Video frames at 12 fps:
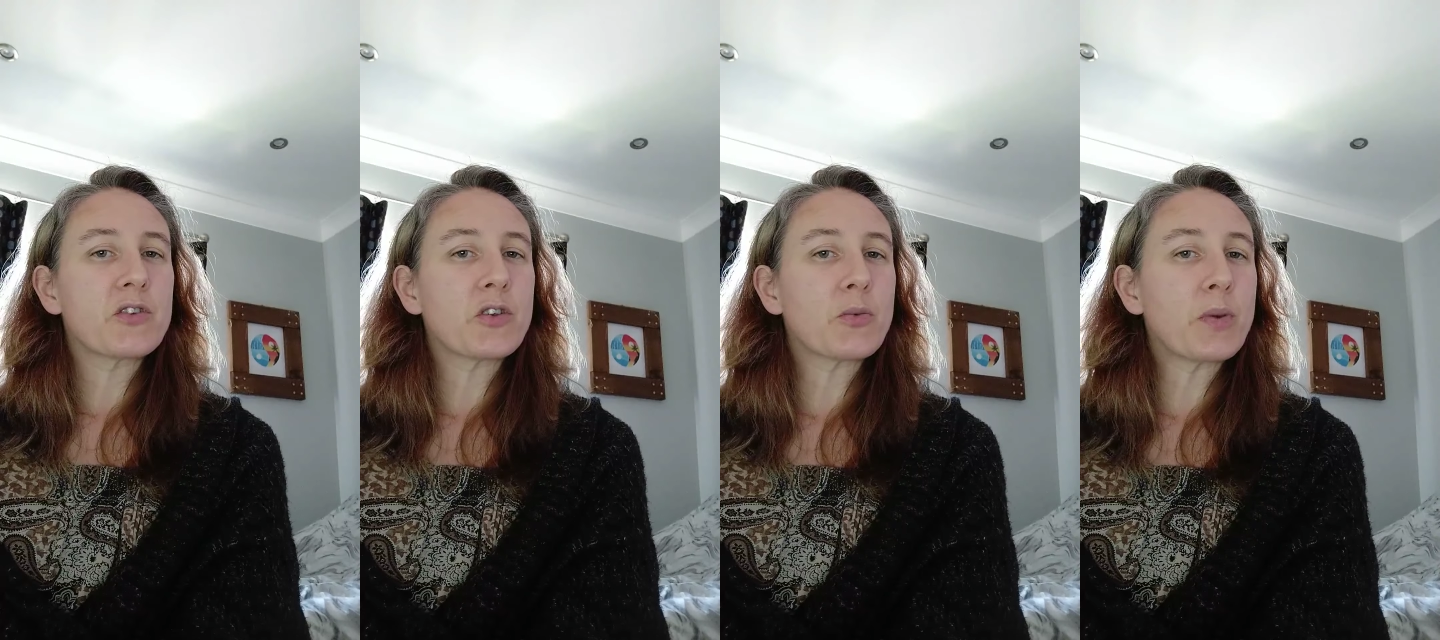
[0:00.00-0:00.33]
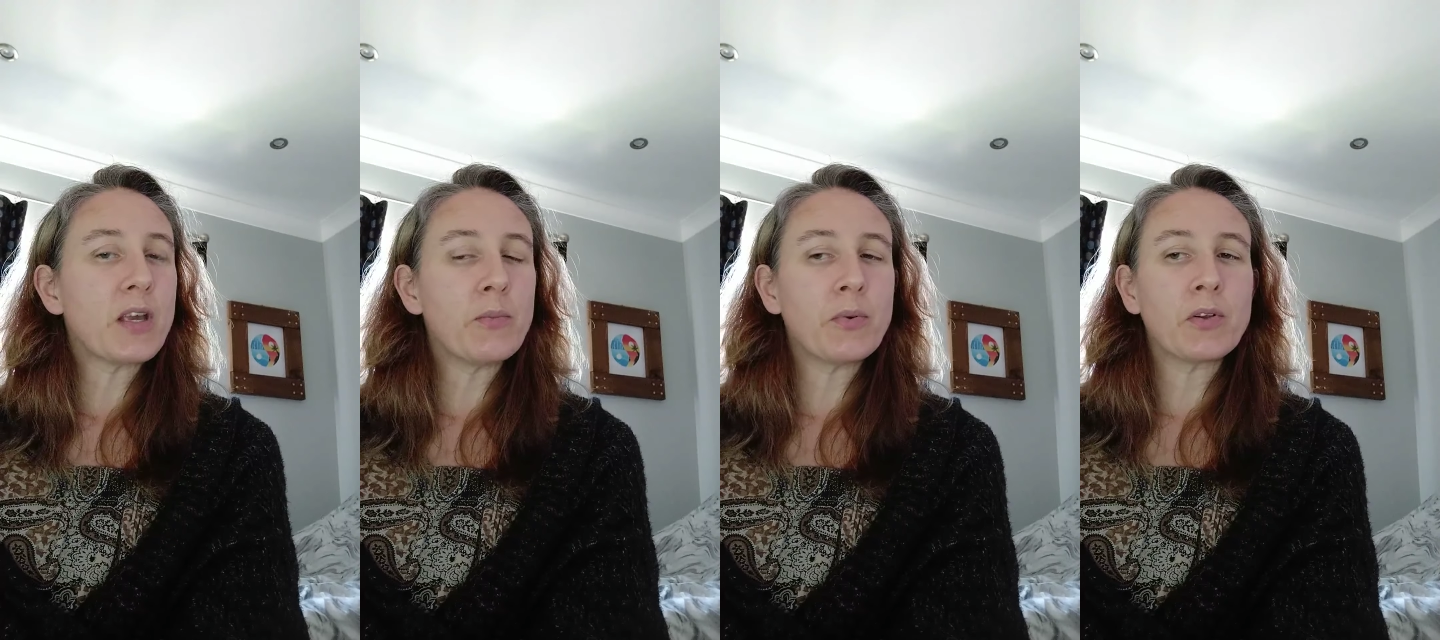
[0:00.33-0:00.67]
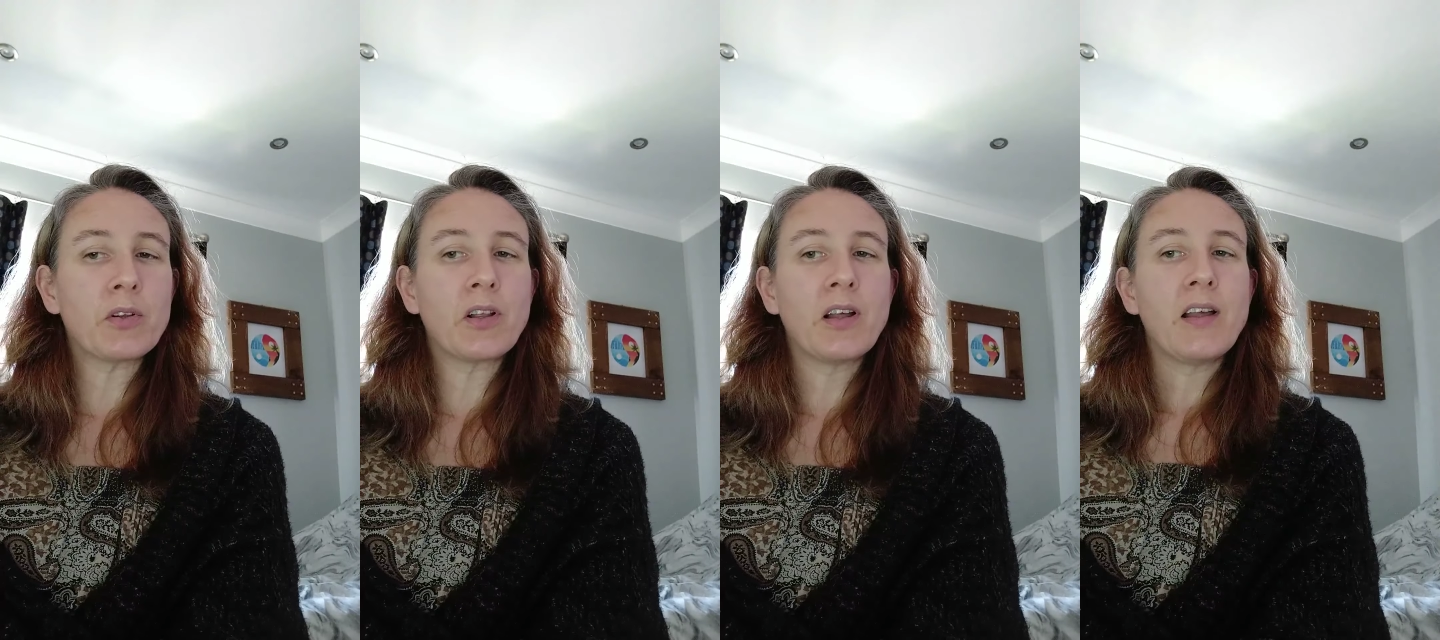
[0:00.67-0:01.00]
to the
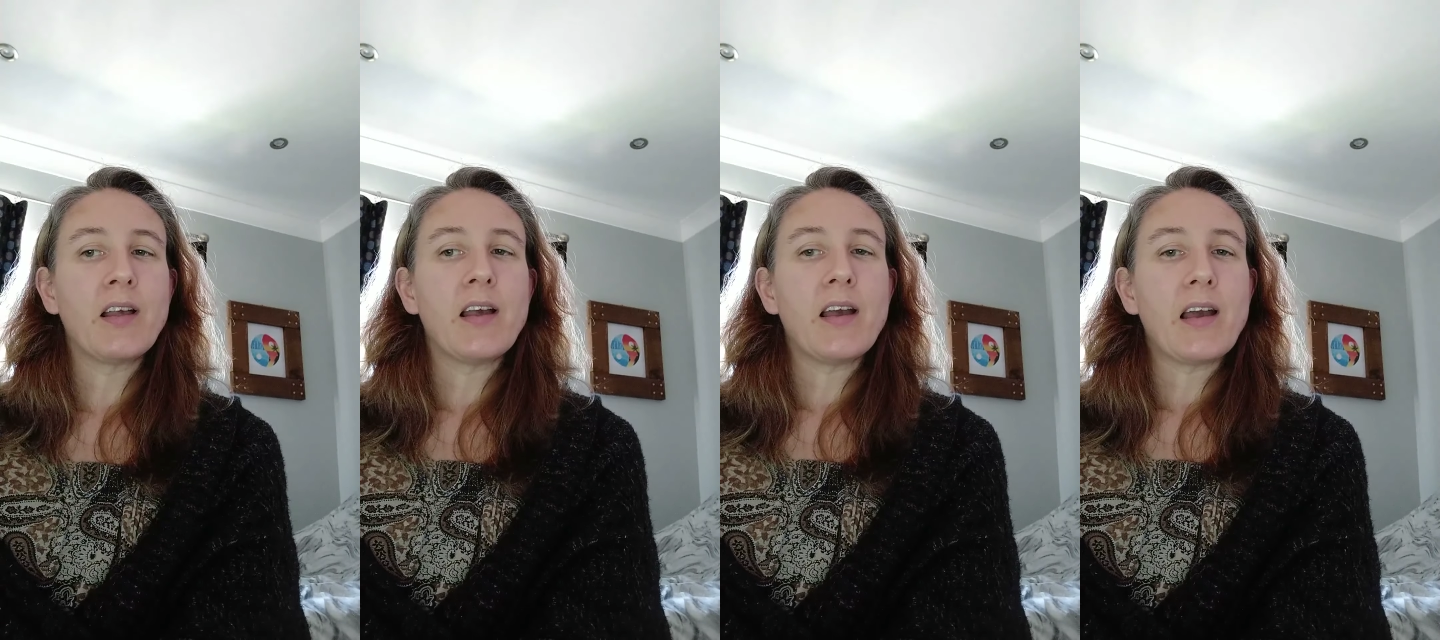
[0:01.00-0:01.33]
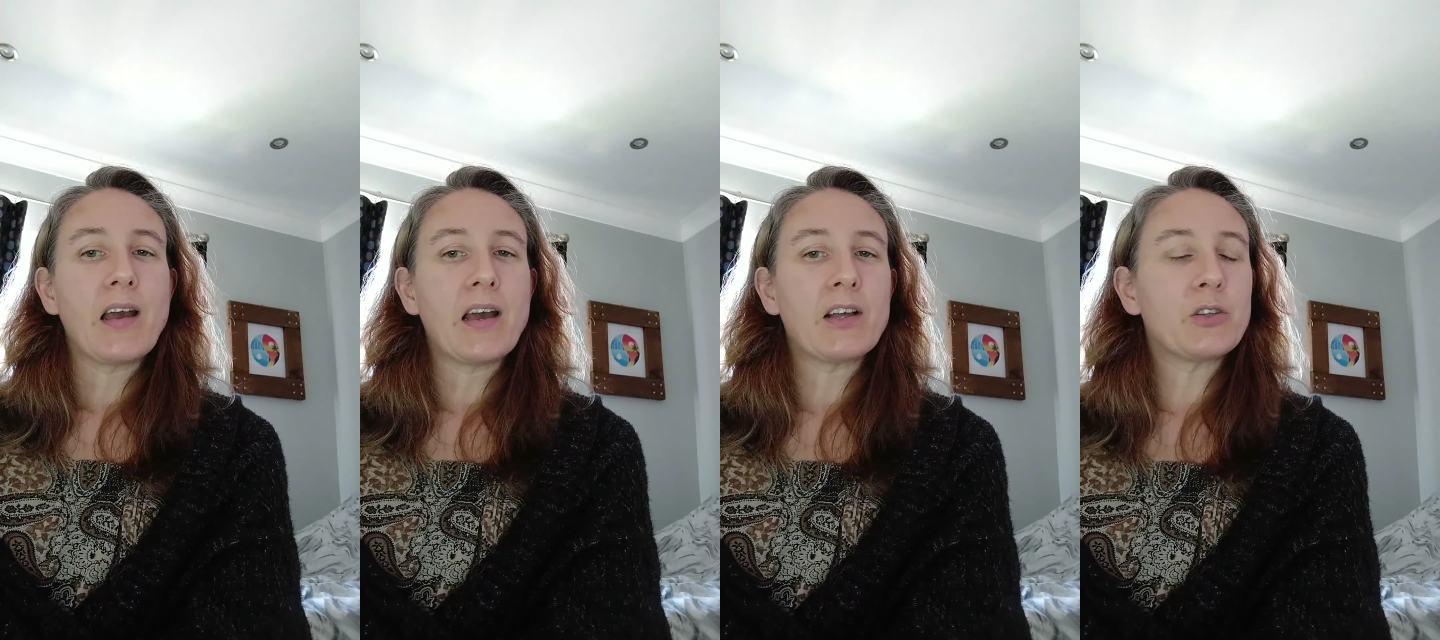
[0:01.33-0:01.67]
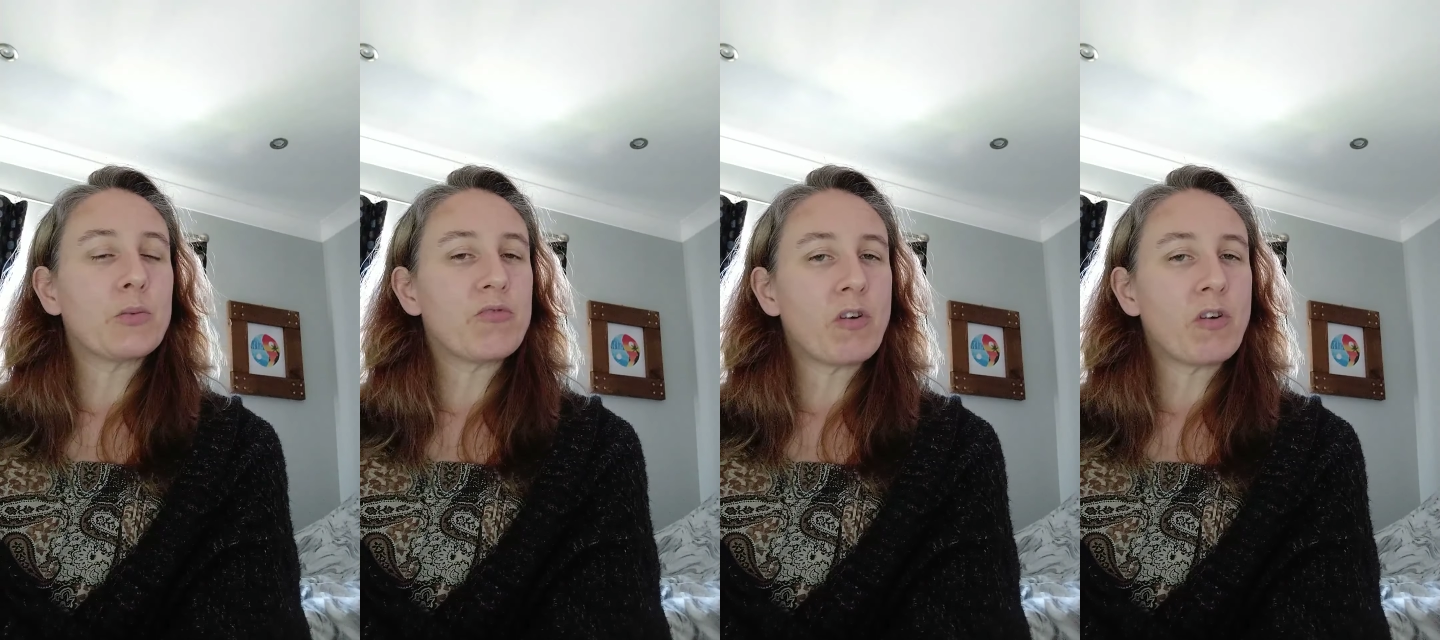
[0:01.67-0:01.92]
people and the